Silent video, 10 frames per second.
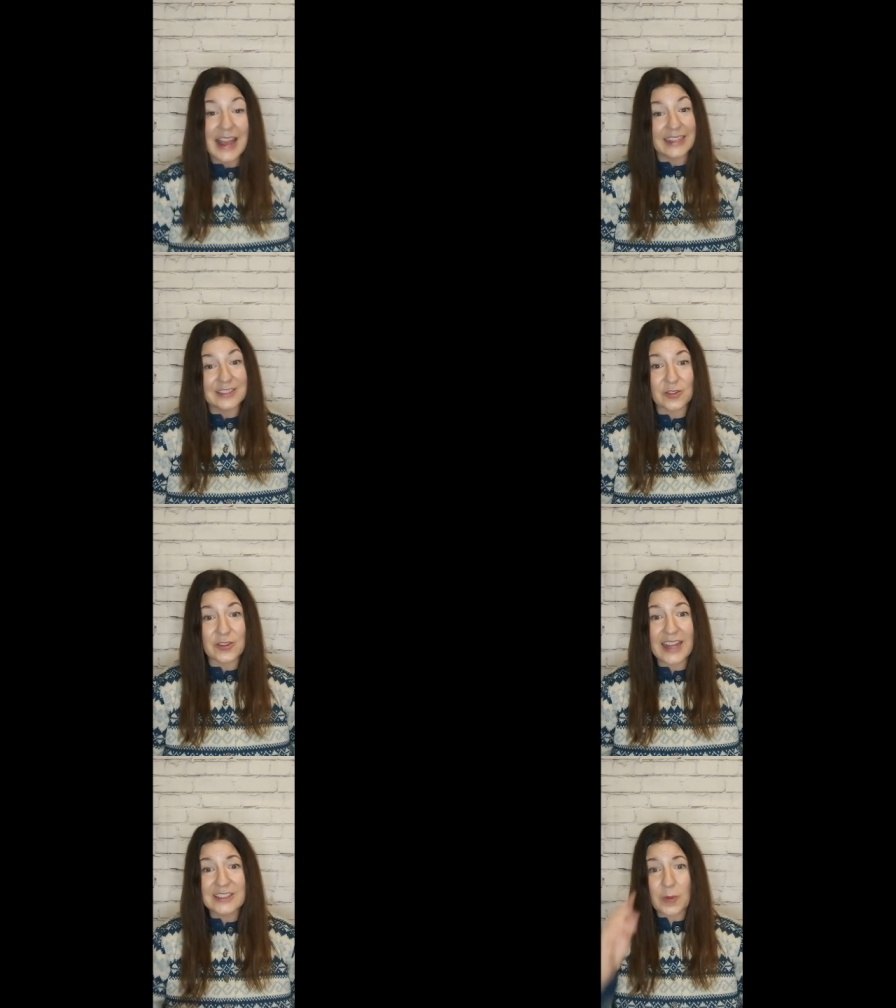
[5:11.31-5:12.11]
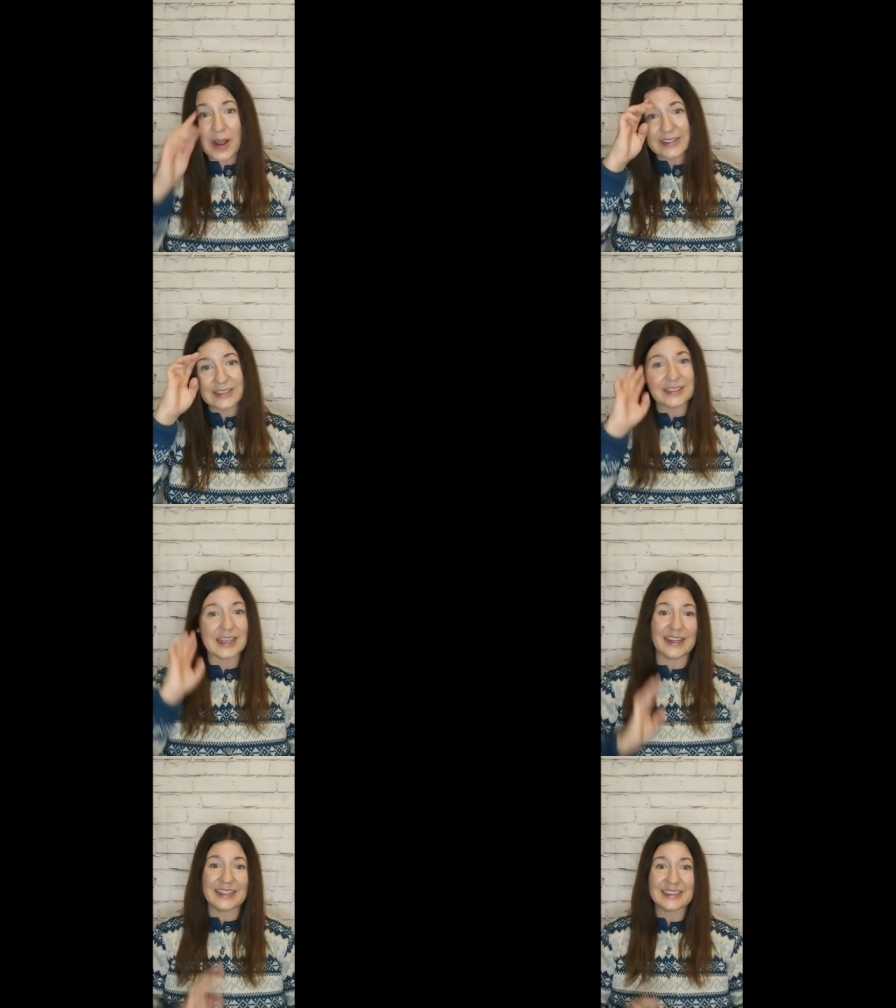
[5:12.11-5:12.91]
And so that's why I
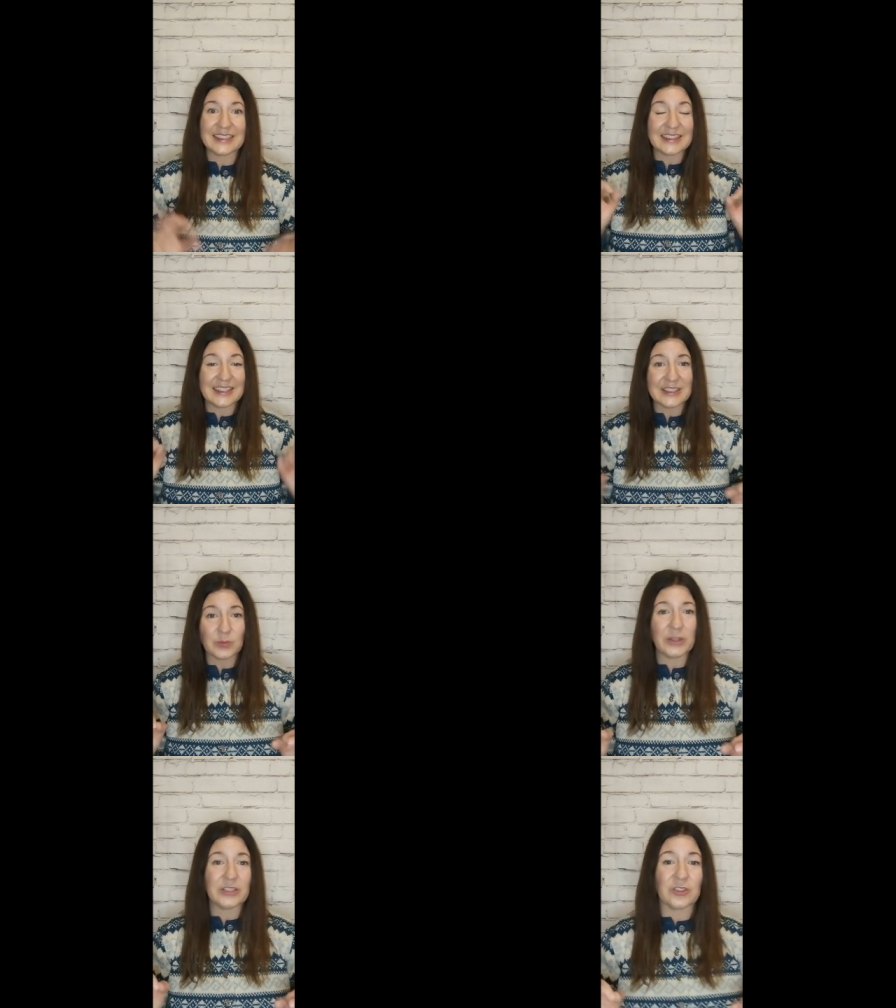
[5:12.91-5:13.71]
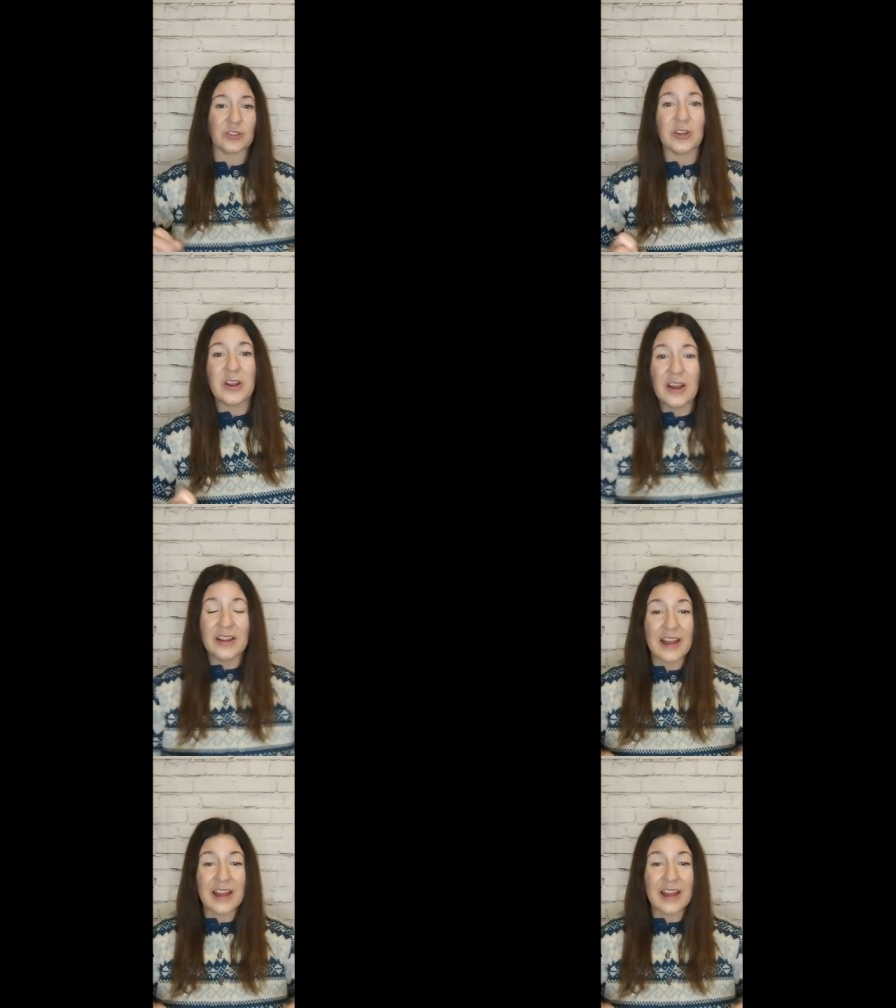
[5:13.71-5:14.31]
decided that this winter